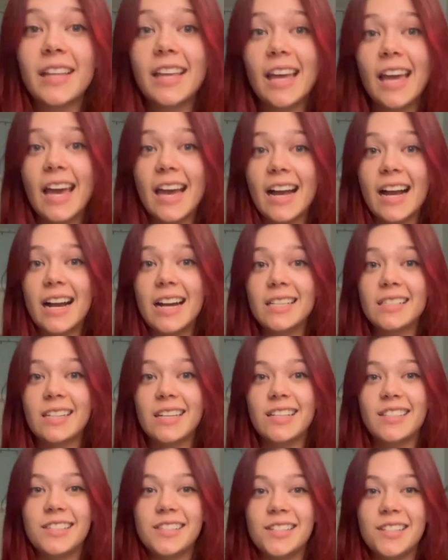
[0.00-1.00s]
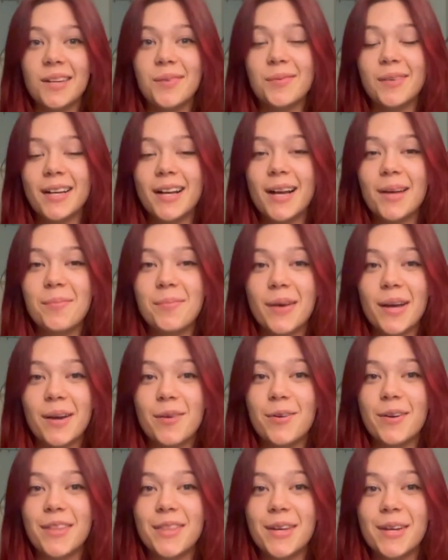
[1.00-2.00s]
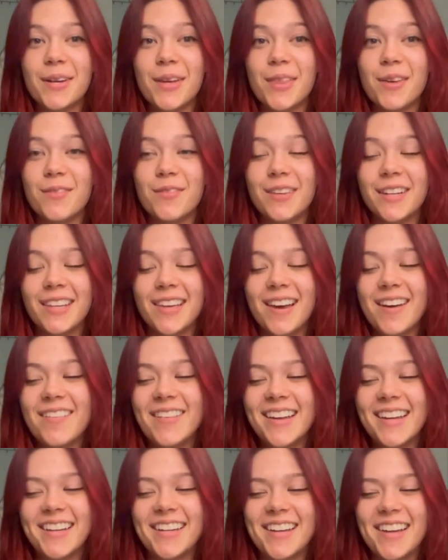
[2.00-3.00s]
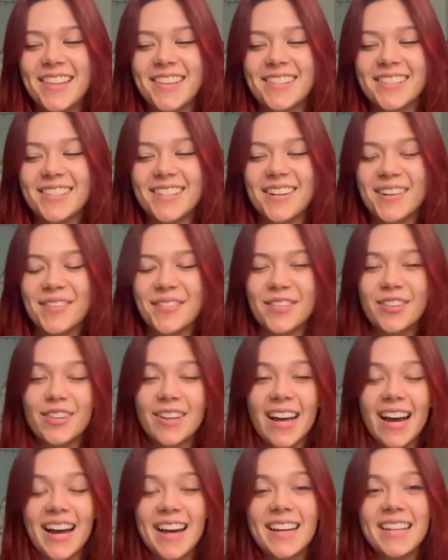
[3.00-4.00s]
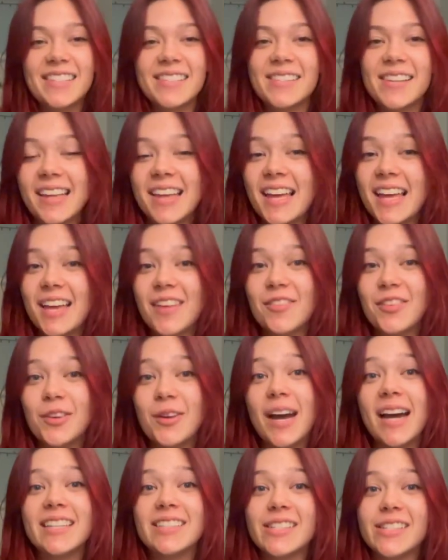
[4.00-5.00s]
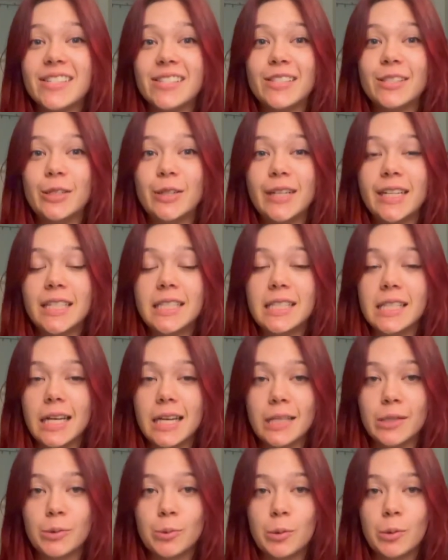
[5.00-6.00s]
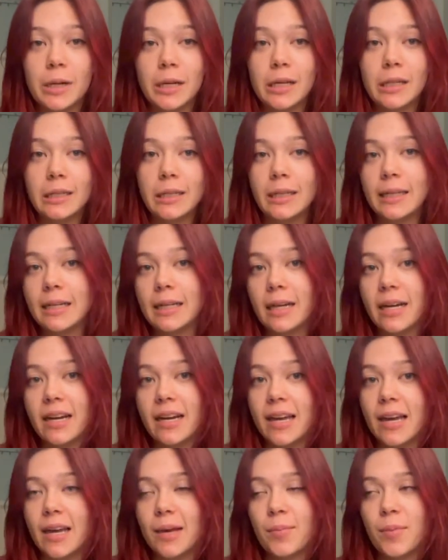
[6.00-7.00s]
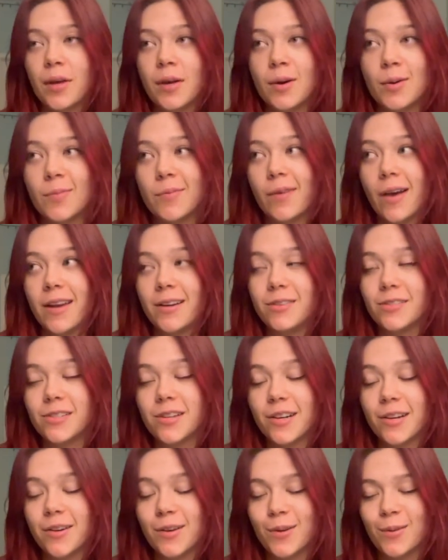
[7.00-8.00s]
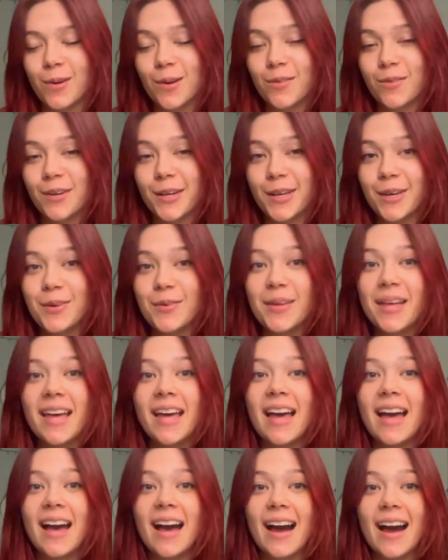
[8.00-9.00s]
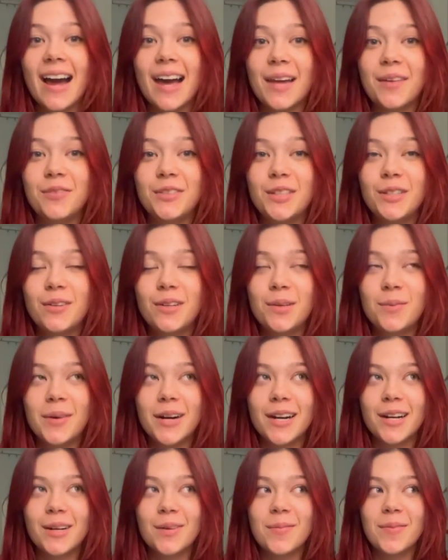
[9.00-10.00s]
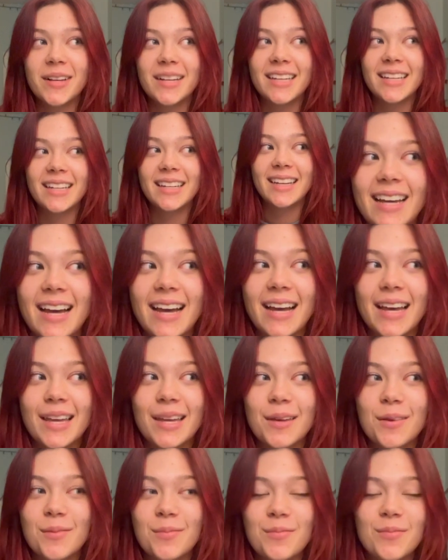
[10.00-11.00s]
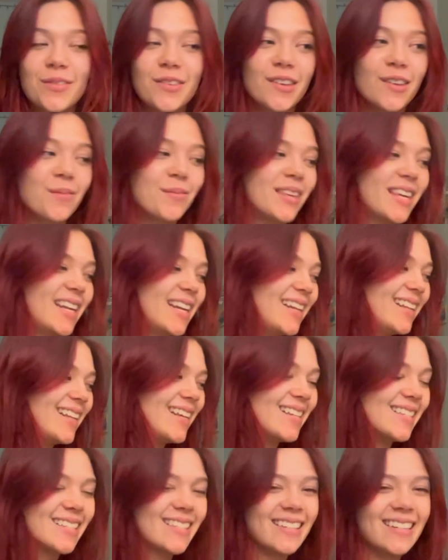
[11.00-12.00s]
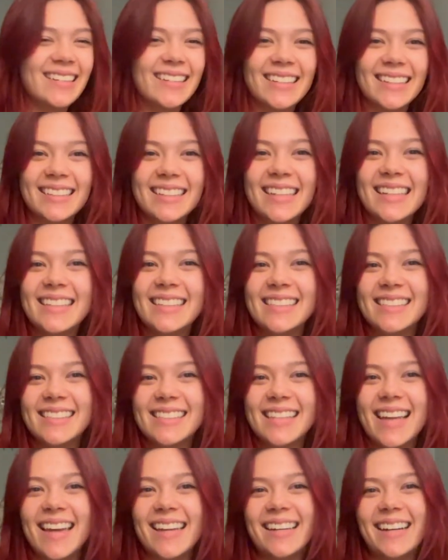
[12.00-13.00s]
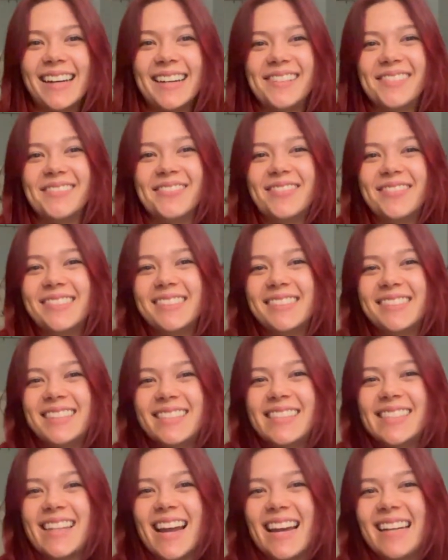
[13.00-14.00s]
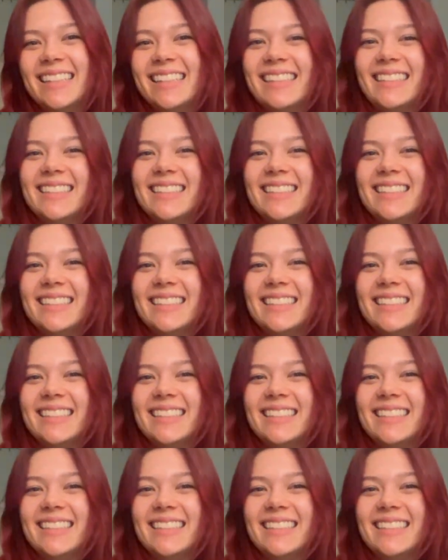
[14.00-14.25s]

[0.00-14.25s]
Hey guys, it's Gemma. I'm back with another video and another song for you guys. If you guys are students as well, like I am, I hope finals are going well for you. I have two tomorrow, but I am filming this song instead of studying